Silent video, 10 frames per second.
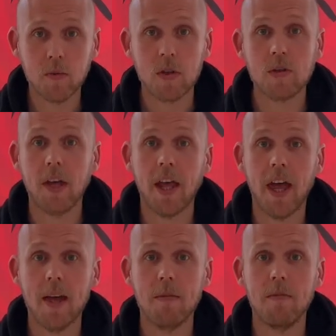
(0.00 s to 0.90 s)
So that
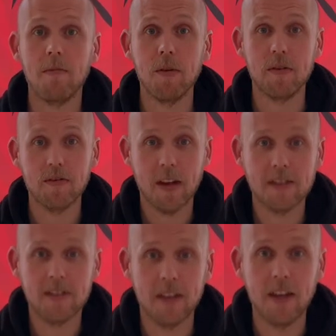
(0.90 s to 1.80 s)
air moves
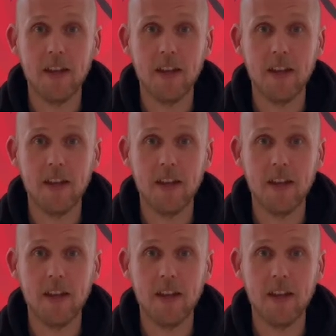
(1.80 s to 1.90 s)
faster.